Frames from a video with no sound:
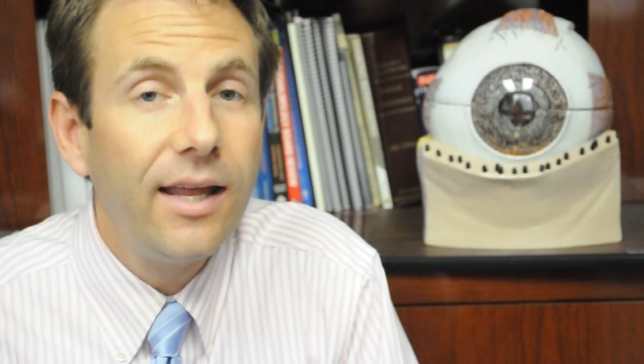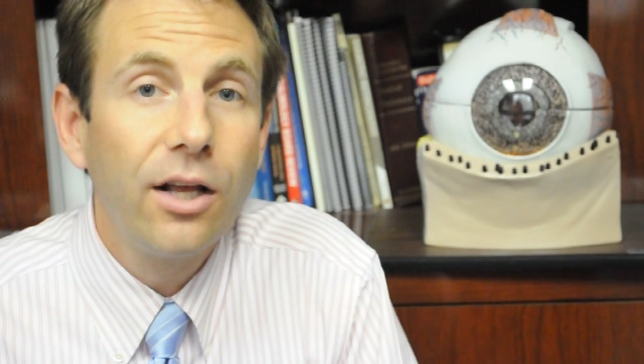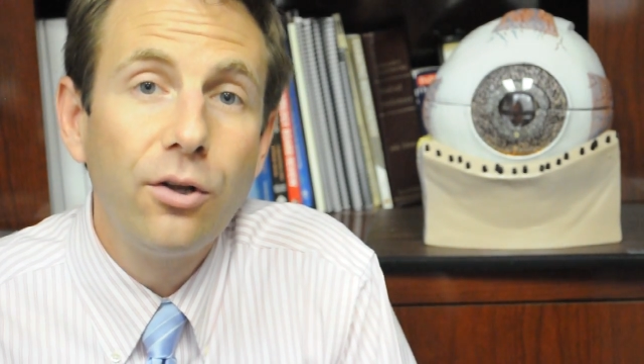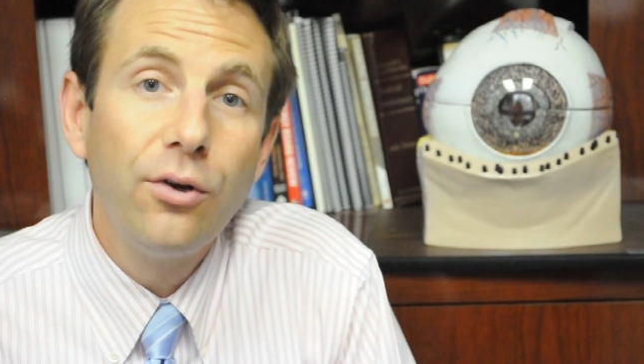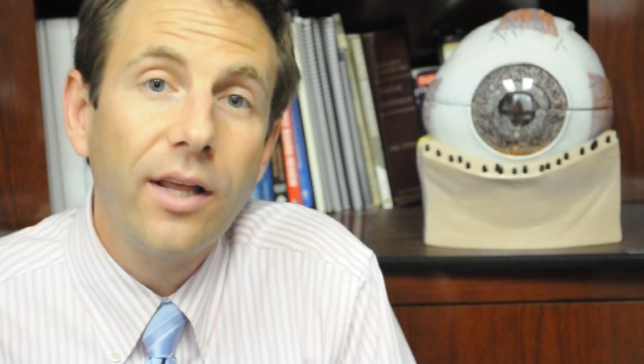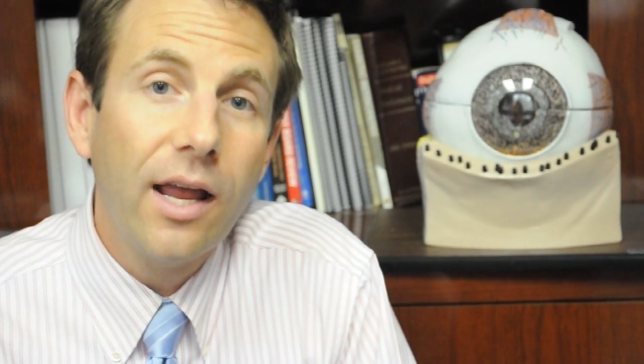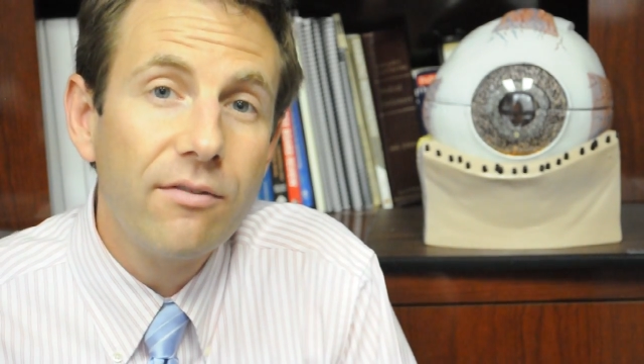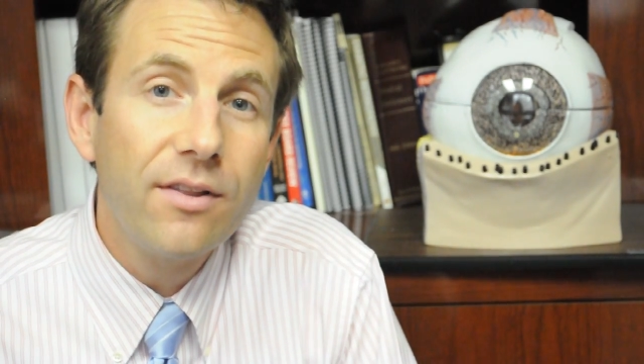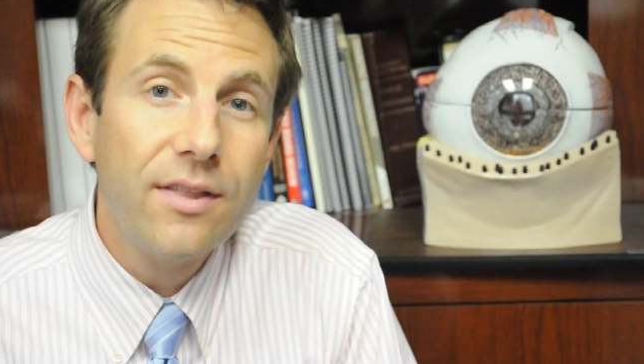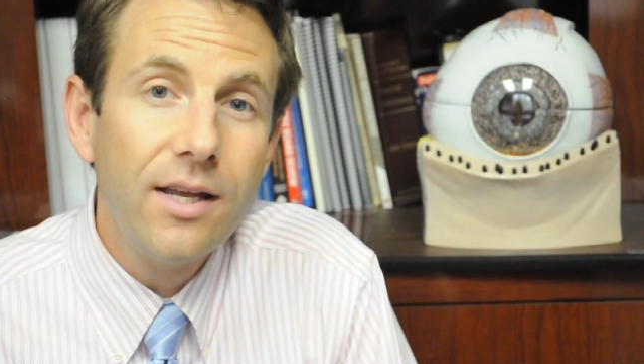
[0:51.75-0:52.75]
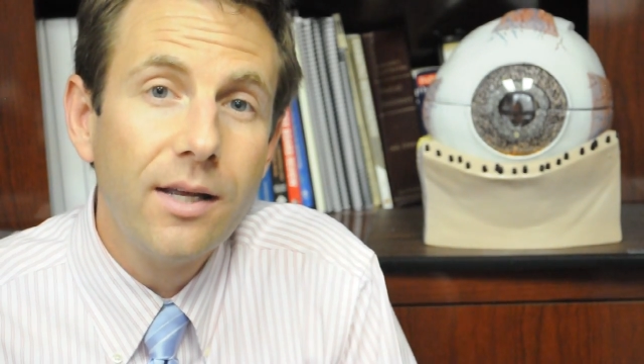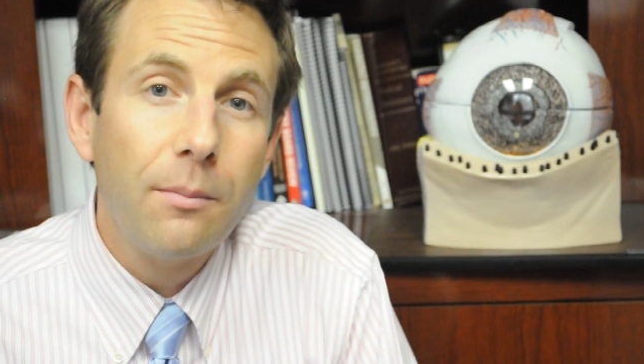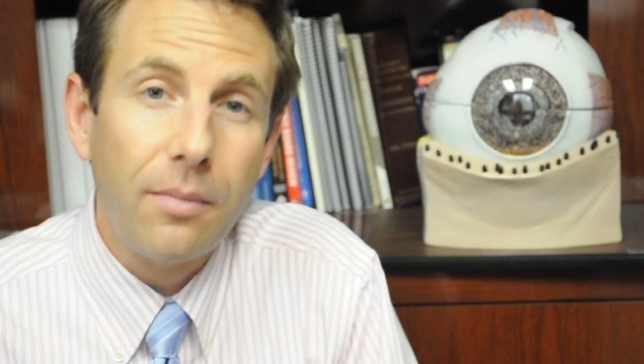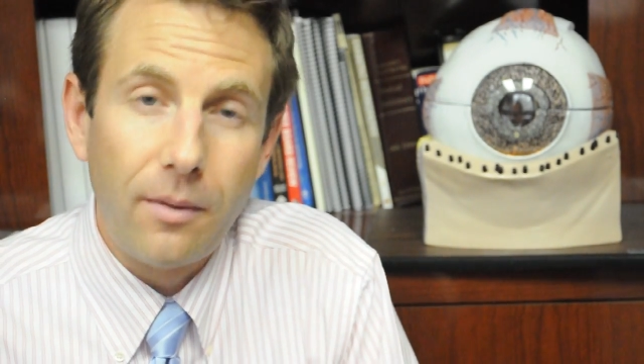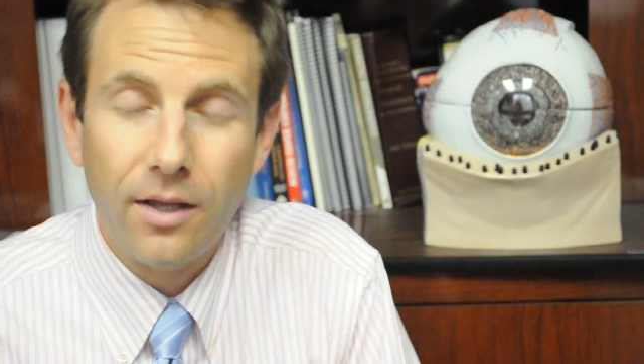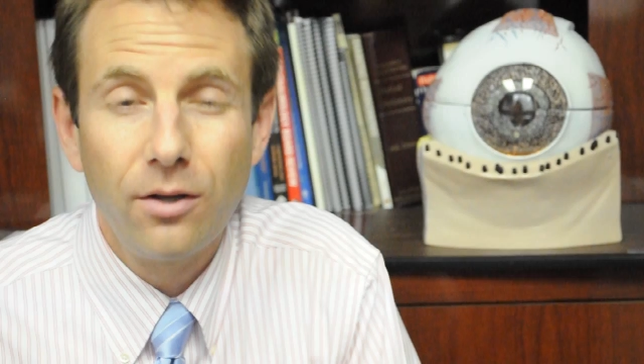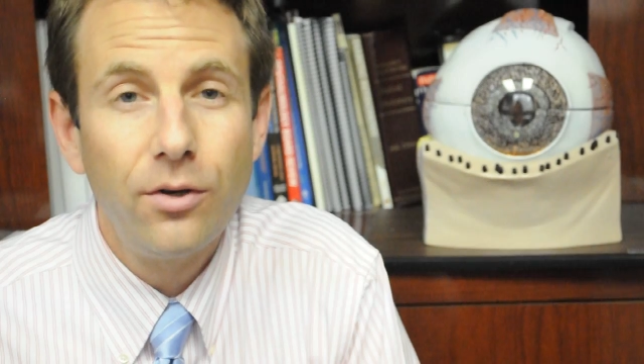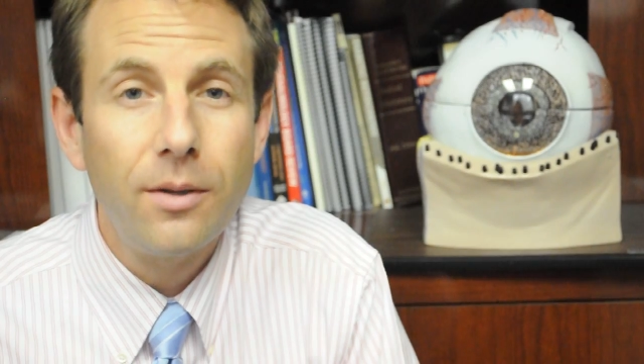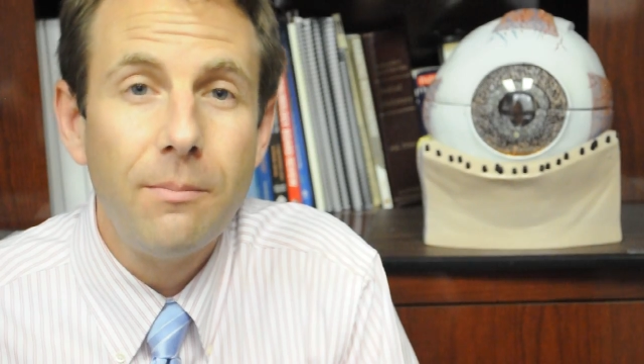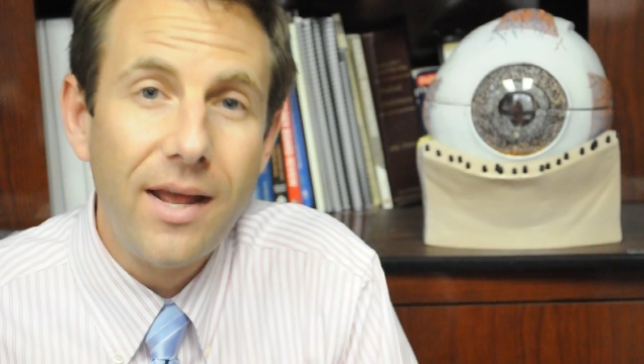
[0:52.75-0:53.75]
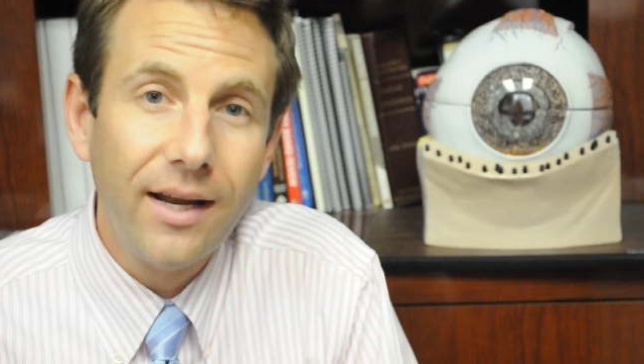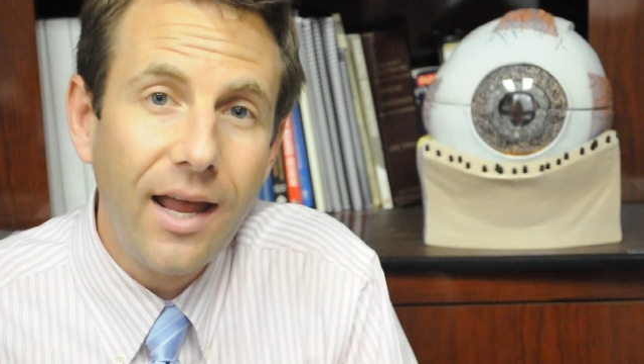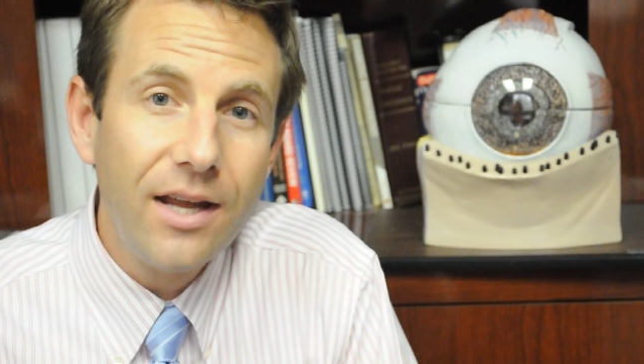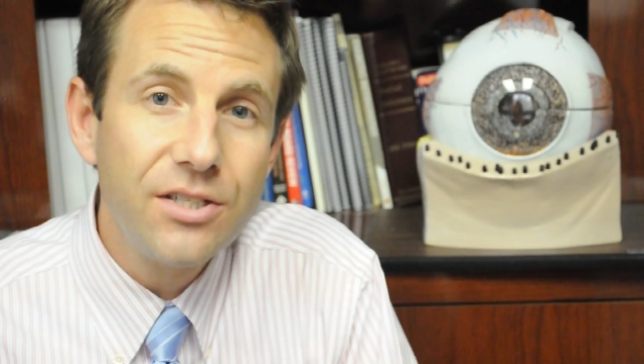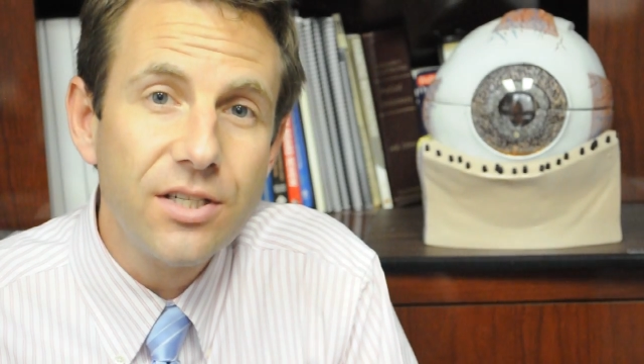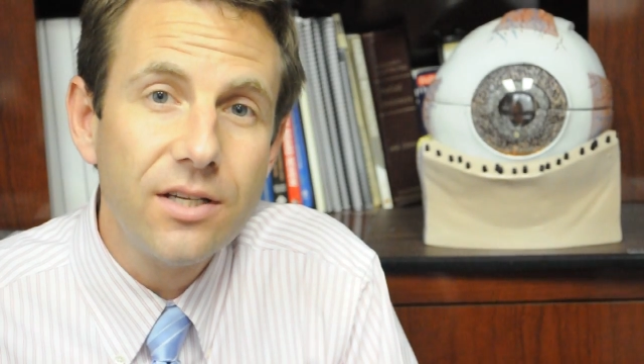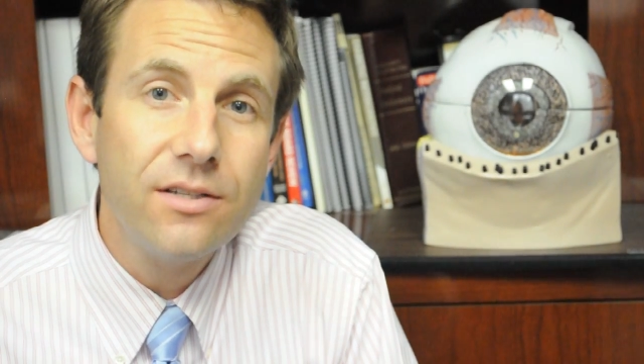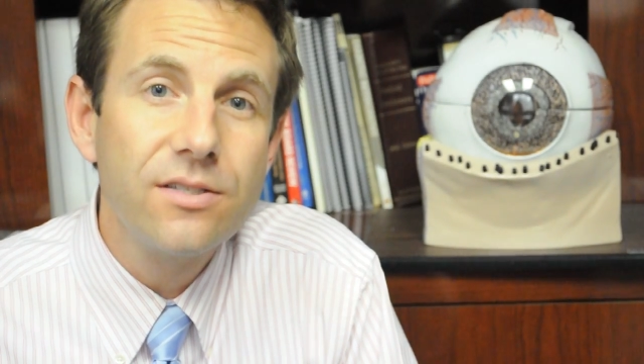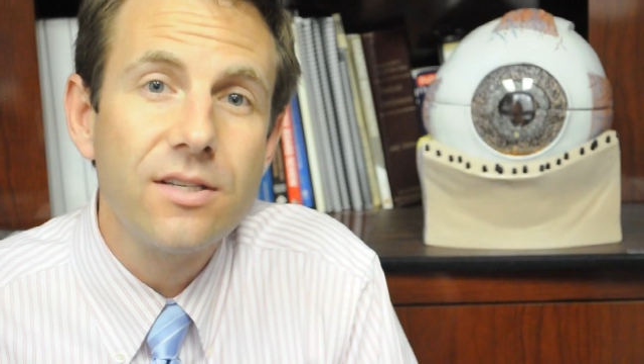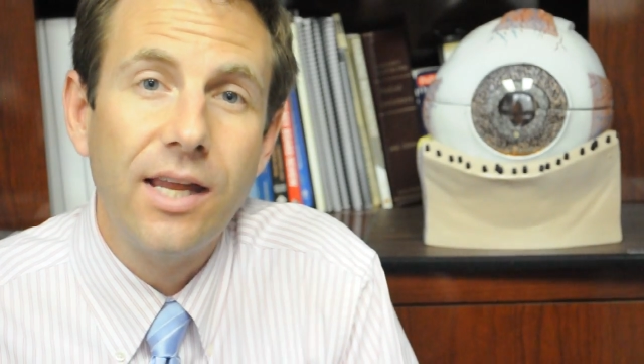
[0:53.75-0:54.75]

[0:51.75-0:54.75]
including everything, including medications,